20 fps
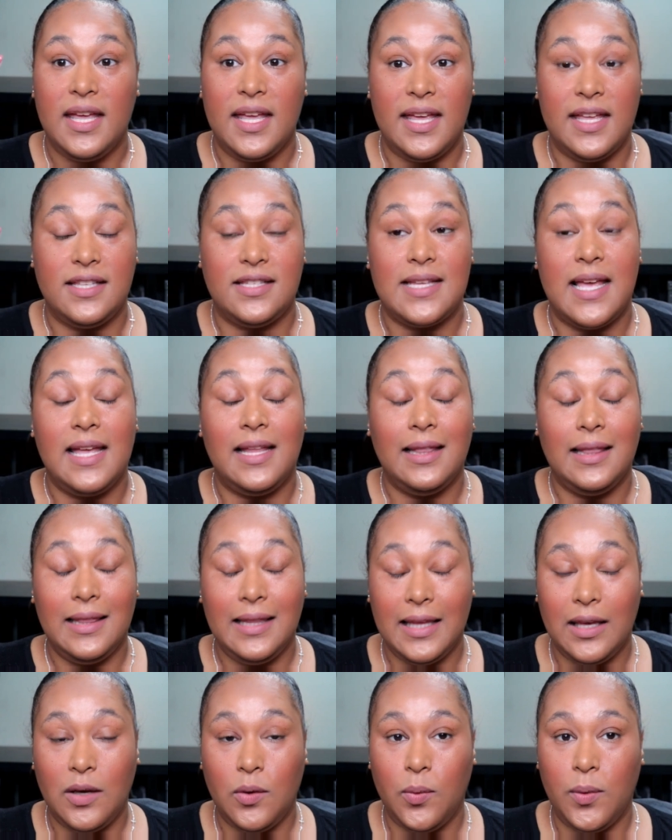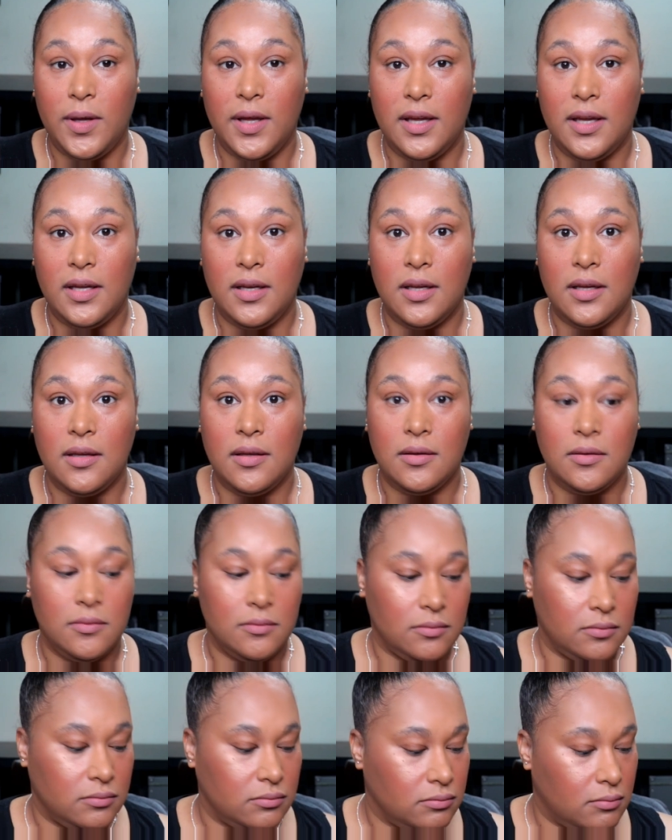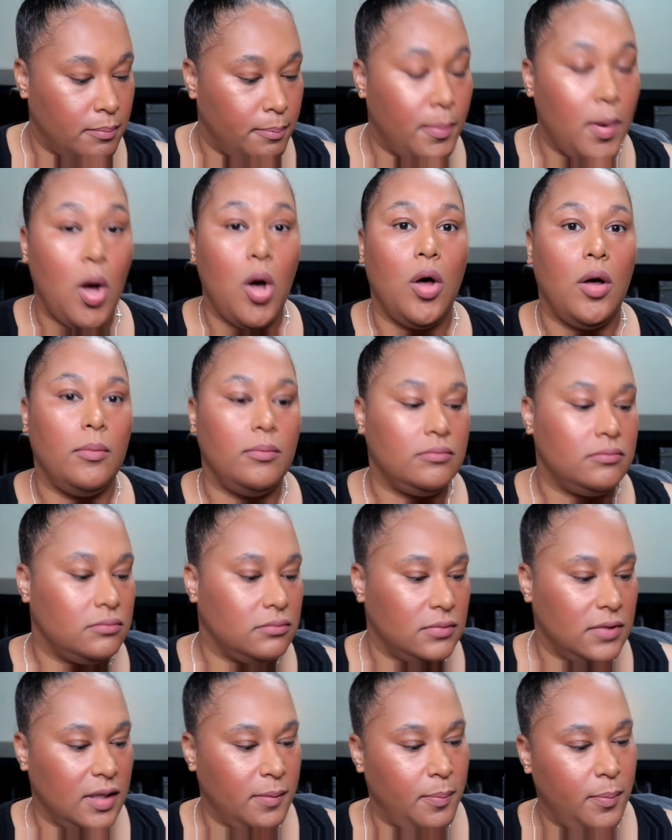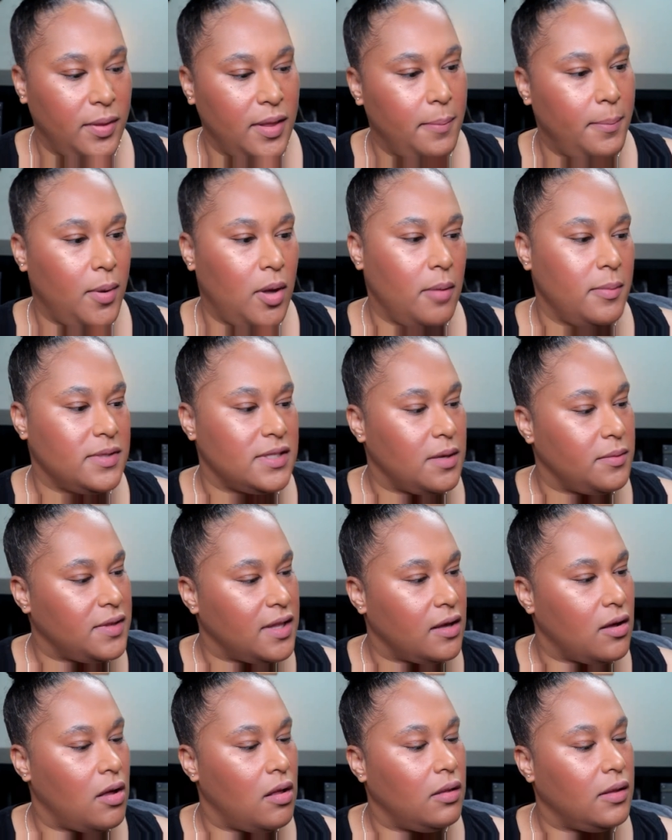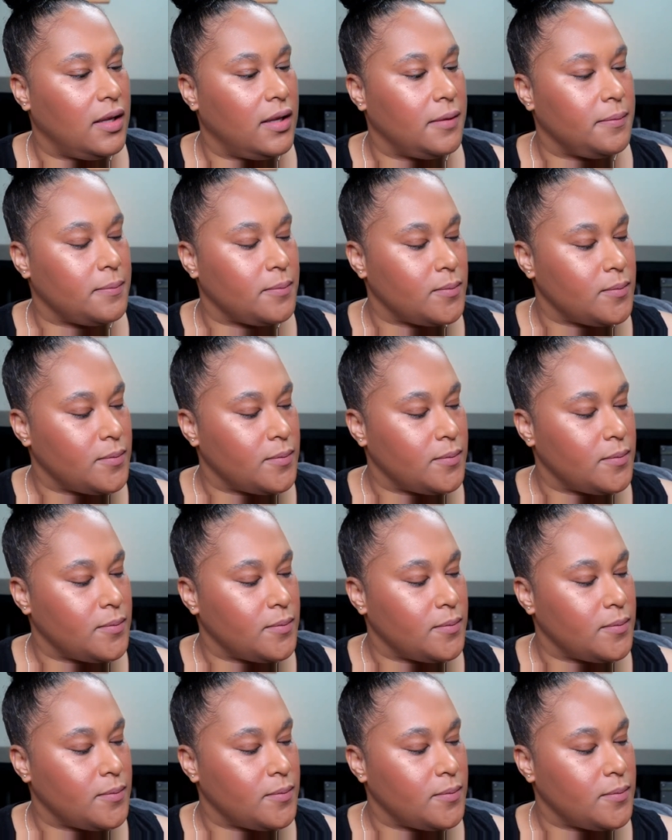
It's a liquid balm. Lip balm, is that what they call it?